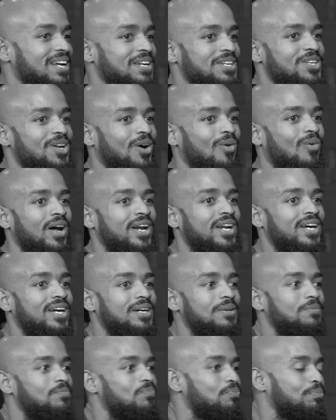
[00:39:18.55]
you don't want
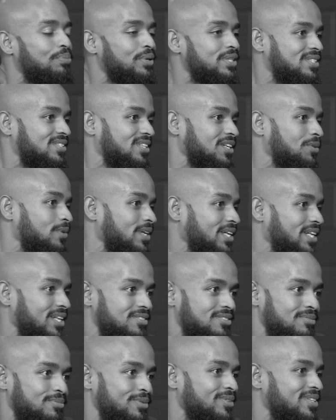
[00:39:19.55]
to put seaweed in
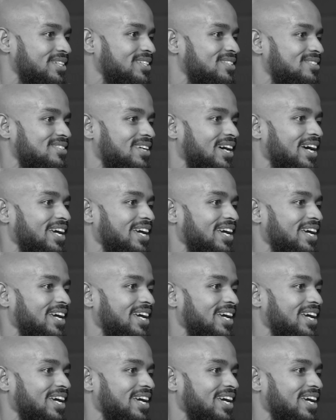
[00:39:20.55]
smoothies. Like,